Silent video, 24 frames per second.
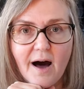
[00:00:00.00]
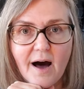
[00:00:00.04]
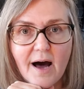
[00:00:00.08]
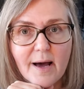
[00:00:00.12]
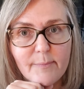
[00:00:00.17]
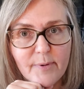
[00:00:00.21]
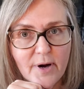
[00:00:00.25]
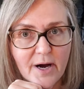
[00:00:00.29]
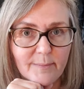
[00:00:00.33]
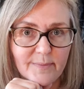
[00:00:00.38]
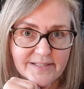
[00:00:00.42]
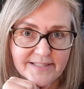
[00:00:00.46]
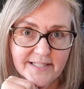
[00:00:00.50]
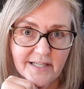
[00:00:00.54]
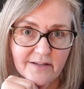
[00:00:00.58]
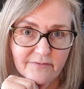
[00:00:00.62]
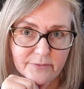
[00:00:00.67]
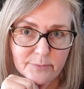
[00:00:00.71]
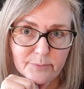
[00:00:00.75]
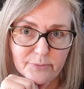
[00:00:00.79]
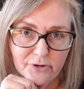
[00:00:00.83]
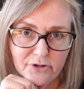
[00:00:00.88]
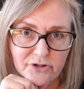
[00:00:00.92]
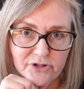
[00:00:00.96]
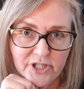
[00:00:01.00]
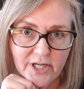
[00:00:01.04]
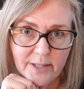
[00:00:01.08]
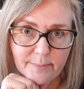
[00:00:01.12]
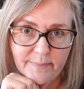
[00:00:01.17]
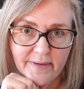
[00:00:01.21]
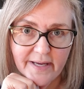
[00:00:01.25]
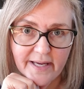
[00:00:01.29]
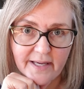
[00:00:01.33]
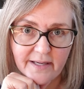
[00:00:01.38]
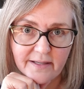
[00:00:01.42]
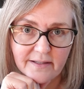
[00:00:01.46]
I bought myself a
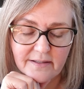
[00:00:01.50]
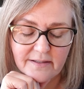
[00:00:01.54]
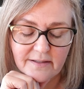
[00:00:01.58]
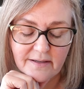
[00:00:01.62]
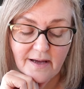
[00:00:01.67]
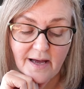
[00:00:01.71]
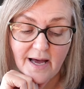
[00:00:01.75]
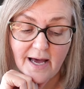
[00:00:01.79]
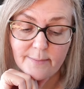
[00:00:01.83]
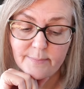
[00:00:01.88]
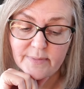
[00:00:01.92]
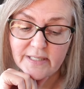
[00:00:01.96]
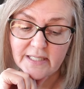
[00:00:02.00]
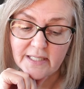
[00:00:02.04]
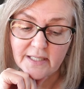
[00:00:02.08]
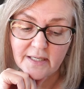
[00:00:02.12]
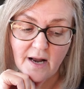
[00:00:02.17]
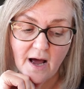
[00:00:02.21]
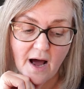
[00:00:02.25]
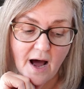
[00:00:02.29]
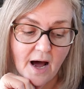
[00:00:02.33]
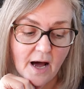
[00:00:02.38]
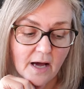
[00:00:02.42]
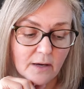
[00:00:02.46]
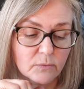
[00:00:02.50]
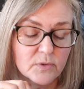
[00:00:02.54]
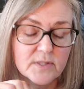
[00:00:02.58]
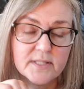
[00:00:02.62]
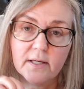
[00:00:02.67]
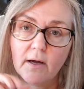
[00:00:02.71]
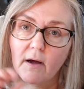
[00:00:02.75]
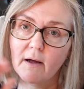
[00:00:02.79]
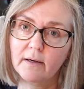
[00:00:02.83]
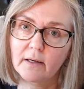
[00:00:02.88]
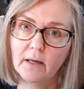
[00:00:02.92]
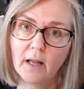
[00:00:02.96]
project bag. I mean, I
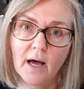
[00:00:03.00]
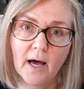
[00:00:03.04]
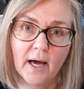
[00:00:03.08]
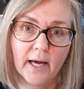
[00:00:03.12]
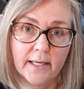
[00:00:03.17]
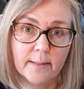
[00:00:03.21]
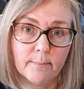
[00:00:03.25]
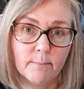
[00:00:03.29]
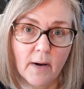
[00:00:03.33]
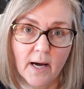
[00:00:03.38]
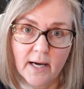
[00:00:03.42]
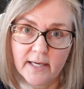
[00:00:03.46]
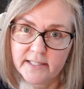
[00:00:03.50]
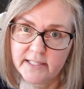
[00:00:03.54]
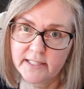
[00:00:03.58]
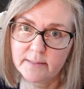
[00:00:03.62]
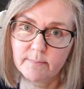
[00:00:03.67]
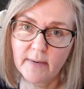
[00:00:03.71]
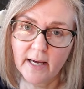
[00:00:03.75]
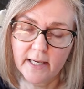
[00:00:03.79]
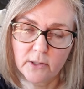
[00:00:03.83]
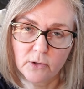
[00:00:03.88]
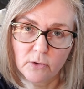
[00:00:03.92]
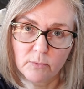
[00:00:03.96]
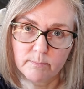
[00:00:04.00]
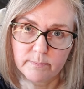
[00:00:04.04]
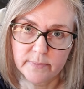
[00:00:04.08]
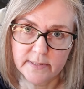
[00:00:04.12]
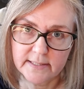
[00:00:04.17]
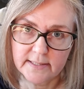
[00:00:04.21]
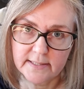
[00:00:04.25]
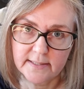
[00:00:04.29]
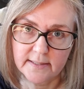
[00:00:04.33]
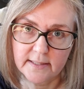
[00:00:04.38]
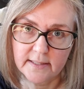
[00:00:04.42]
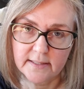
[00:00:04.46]
was online minding my own
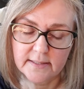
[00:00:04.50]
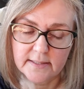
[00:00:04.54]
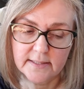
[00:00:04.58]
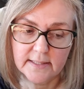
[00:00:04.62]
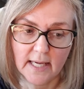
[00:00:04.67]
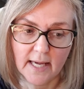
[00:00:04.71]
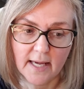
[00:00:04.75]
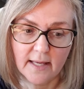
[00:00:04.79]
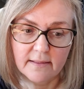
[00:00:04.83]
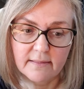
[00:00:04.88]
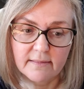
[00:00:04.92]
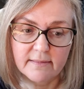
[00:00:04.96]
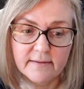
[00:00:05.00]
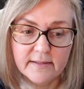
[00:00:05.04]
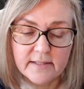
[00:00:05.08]
business and